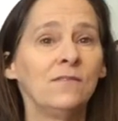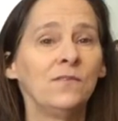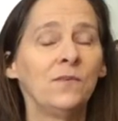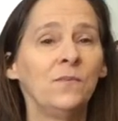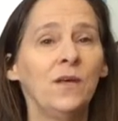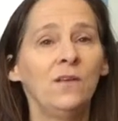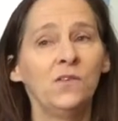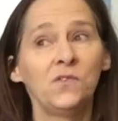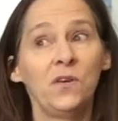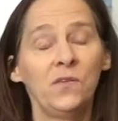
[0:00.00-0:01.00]
So
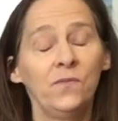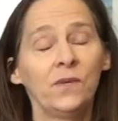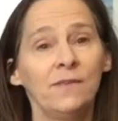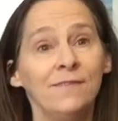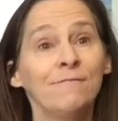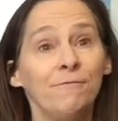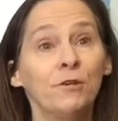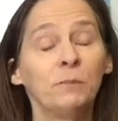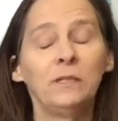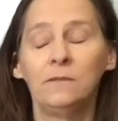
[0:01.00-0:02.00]
those are all kind of
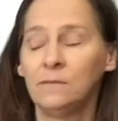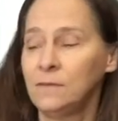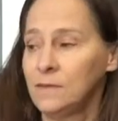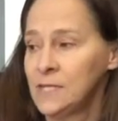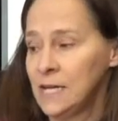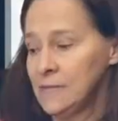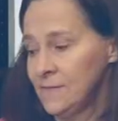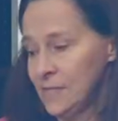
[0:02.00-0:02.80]
informal signs of